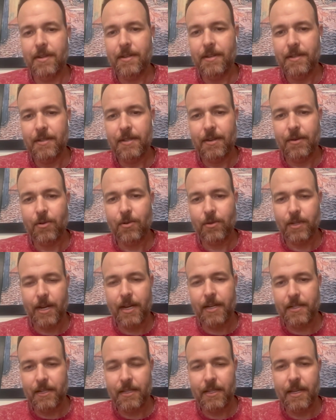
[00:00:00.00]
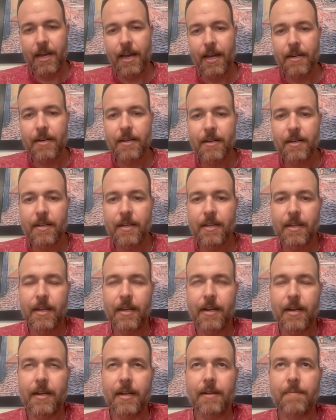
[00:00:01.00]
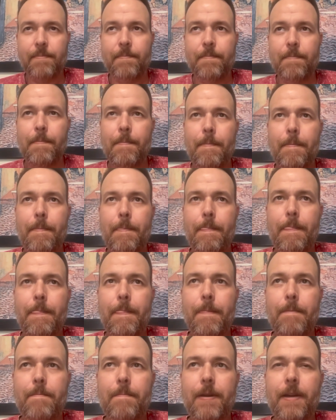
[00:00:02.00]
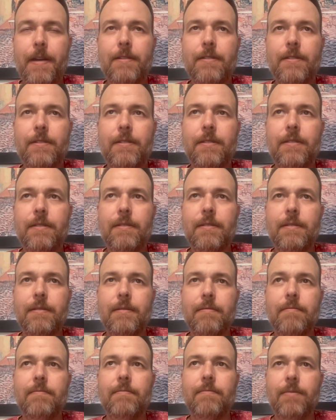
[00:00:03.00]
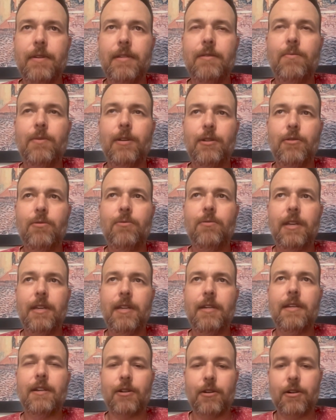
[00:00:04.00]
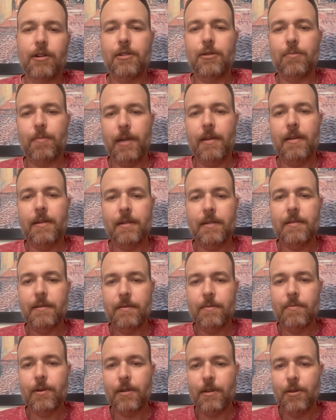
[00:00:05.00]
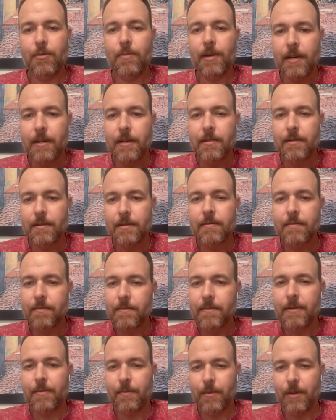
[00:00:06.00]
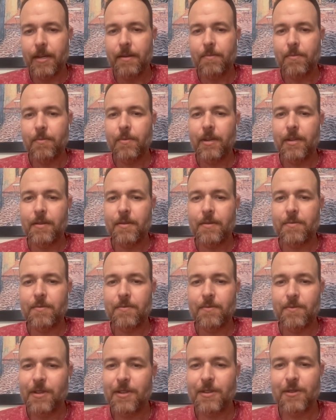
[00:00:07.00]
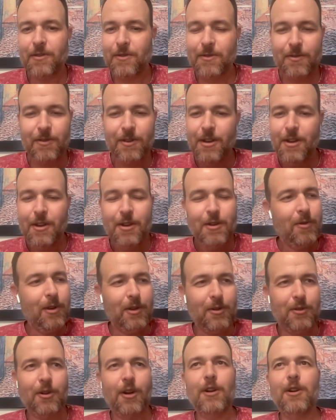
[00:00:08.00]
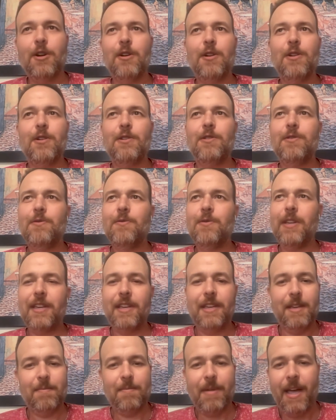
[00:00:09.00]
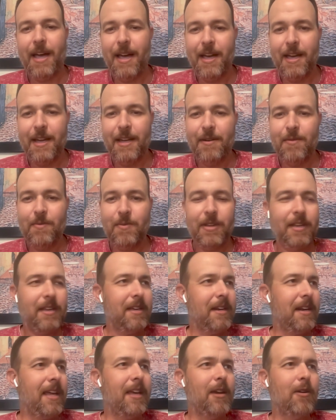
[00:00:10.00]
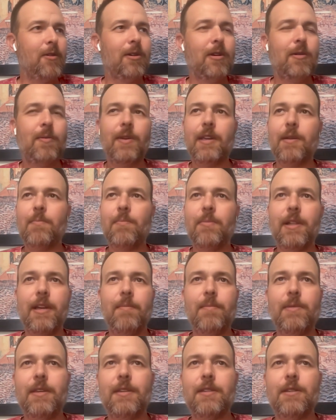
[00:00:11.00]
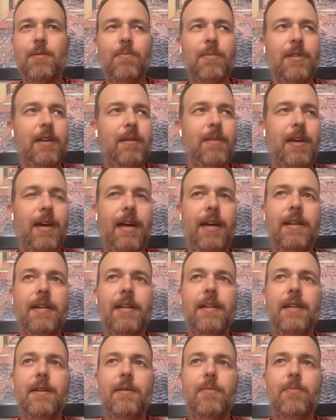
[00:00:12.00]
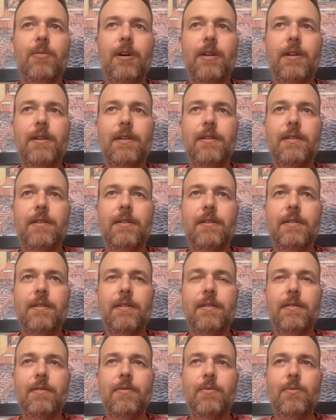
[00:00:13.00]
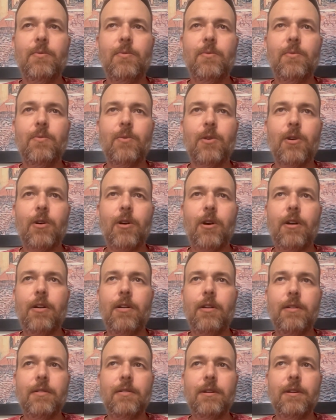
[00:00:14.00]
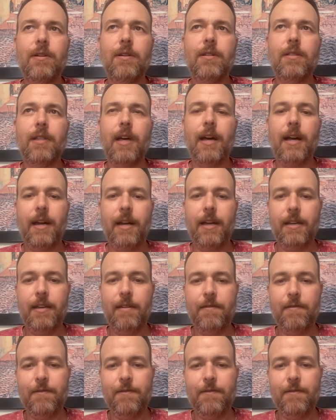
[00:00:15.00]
to hold on to that, um, because we we do need encouragement. We're human. We mm -hmm. we we we we struggle. We can get mad. We can get angry. We can blame this and blame that. But we're all alive